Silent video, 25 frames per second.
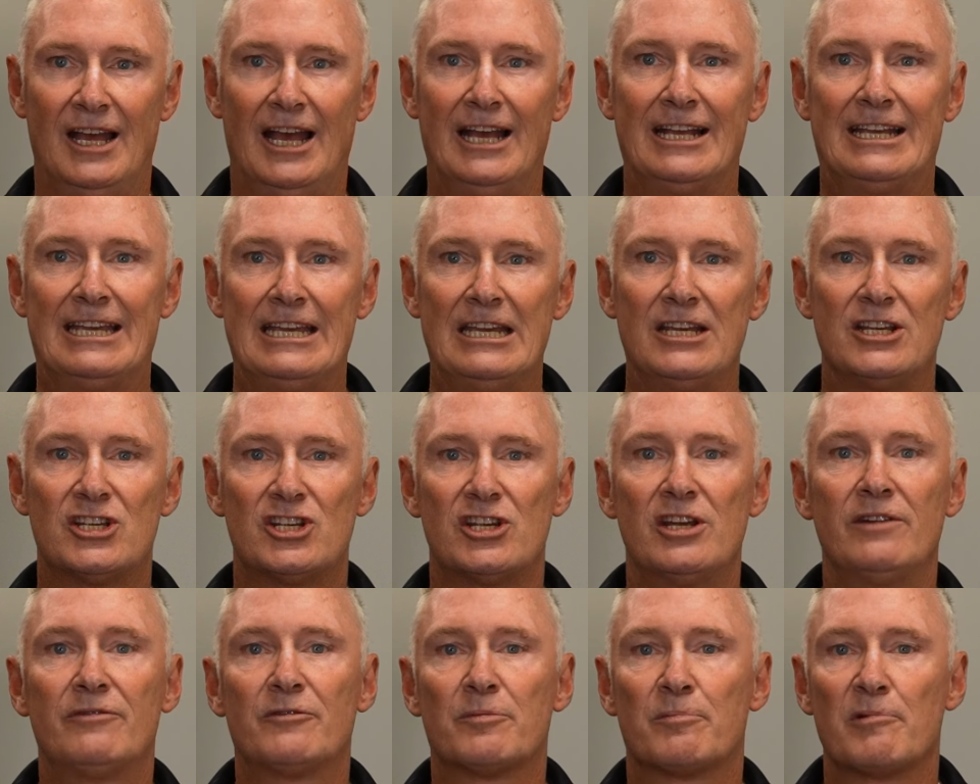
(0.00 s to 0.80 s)
a gear
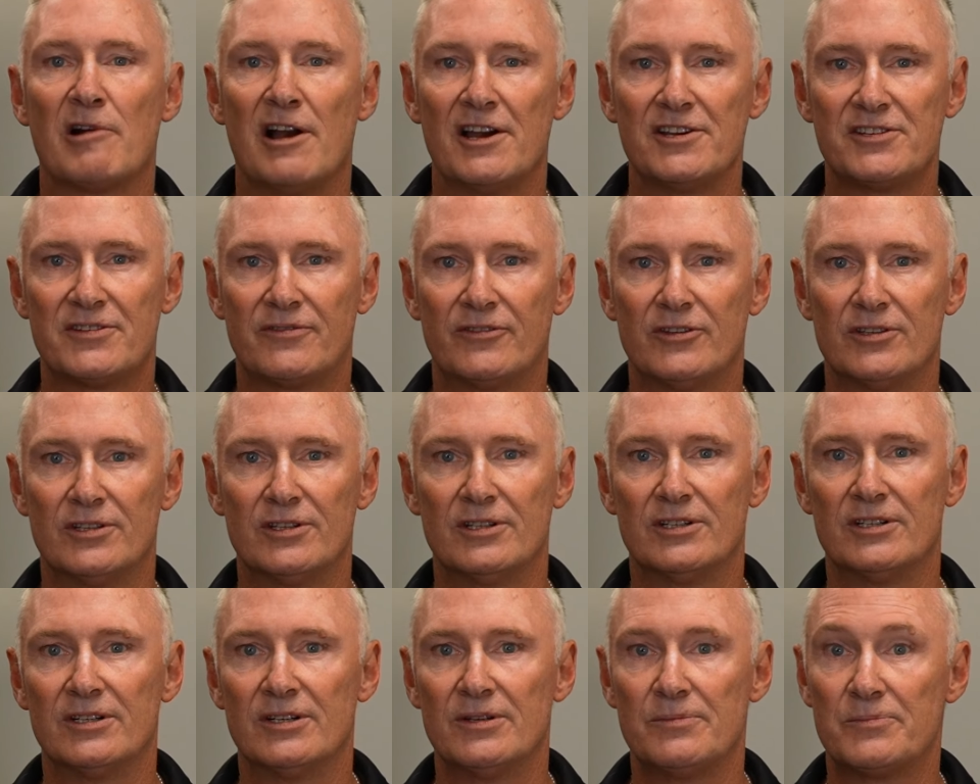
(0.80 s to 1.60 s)
shift brace for
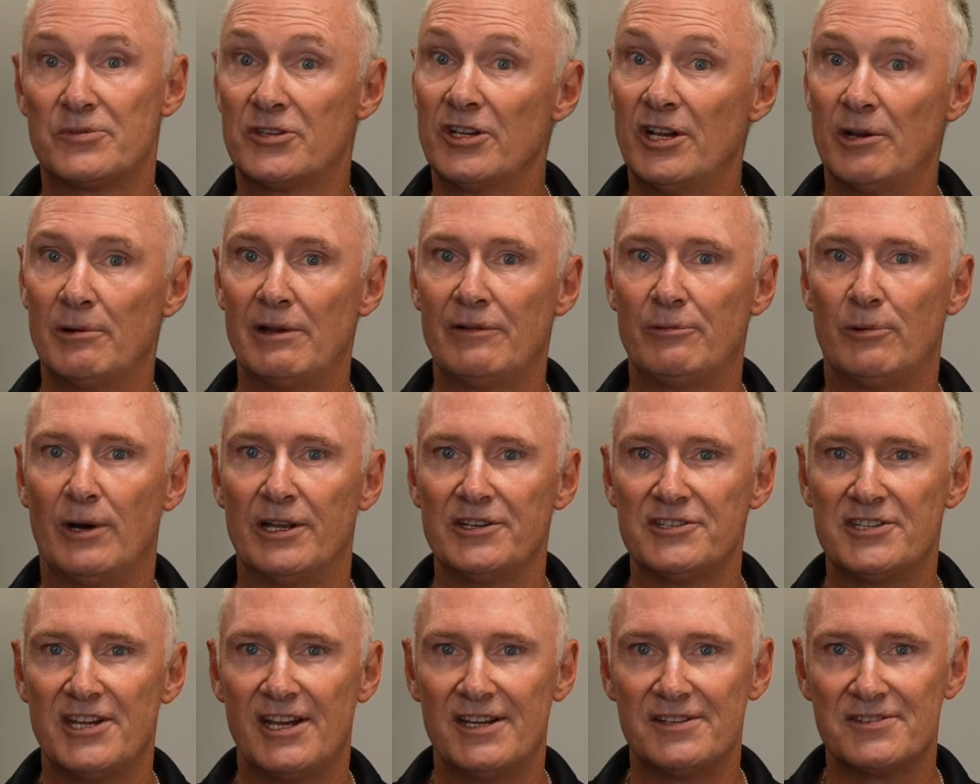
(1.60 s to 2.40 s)
the CRF
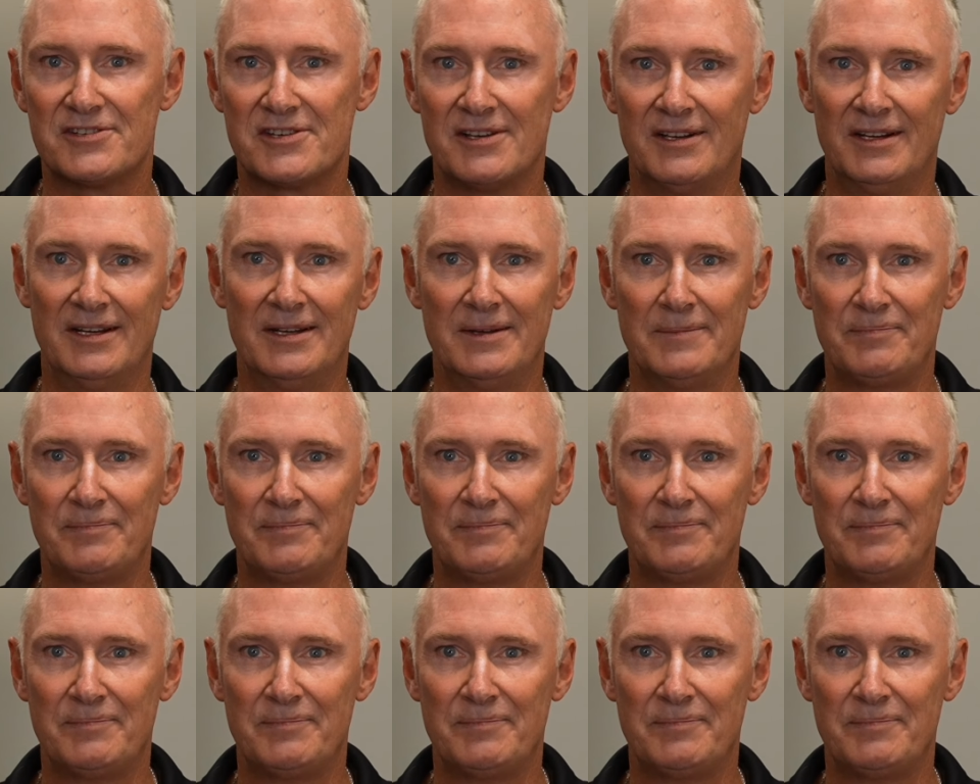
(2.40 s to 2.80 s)
110s.